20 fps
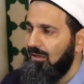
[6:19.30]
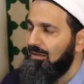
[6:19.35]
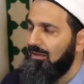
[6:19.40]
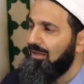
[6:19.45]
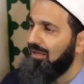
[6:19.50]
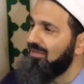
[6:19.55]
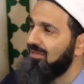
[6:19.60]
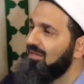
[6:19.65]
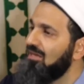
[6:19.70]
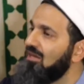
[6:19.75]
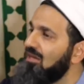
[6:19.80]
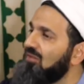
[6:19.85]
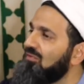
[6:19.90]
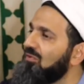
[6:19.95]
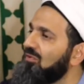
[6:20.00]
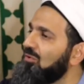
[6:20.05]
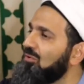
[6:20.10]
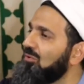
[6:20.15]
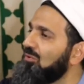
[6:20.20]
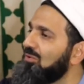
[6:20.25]
that if
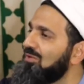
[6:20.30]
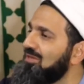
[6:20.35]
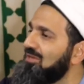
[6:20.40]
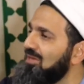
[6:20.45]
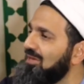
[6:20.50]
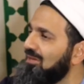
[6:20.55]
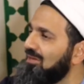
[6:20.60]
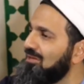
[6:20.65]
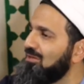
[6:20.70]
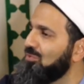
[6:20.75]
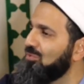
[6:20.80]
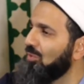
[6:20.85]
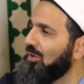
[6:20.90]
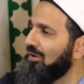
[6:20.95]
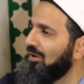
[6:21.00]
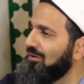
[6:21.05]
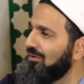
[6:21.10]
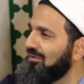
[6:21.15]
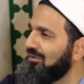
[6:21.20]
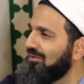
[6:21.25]
you see this
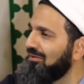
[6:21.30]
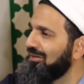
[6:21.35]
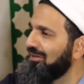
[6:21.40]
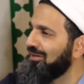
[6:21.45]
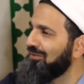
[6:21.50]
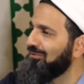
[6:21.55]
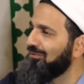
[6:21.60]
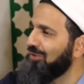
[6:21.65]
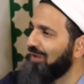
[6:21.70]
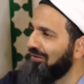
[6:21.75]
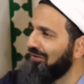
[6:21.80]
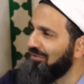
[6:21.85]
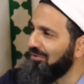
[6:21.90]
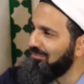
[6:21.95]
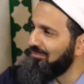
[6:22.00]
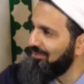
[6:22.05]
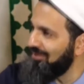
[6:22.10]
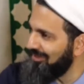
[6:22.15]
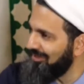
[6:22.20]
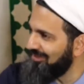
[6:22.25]
one, if you ever
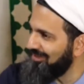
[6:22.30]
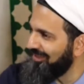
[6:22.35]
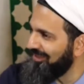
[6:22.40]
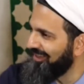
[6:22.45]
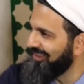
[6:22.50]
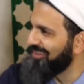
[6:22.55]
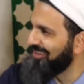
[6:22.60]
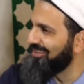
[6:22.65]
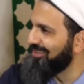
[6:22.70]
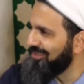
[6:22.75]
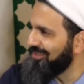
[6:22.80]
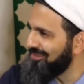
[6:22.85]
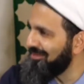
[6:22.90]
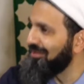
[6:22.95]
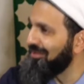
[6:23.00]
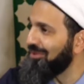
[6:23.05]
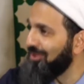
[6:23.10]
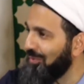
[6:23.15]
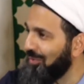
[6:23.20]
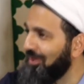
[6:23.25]
meet
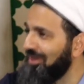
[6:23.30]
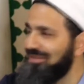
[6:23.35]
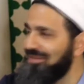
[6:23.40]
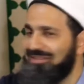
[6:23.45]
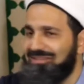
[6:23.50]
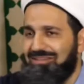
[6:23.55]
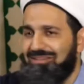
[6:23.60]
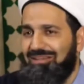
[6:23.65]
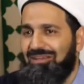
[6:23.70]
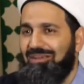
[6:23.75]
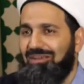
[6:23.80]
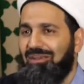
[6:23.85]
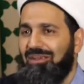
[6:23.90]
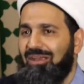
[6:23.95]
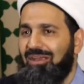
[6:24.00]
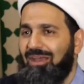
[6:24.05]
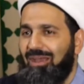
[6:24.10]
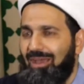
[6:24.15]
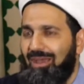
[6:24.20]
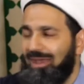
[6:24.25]
Sayyidina Uwais,
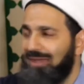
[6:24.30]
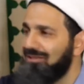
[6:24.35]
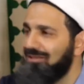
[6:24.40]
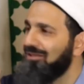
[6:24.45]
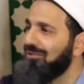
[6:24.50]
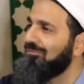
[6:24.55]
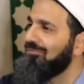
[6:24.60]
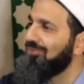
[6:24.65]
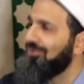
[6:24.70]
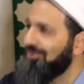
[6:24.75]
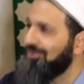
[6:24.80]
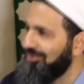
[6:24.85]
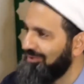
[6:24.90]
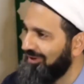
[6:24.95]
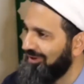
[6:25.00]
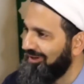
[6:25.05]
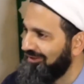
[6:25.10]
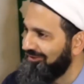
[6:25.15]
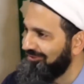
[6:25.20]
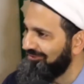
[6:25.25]
ask him for
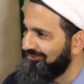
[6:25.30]
dua.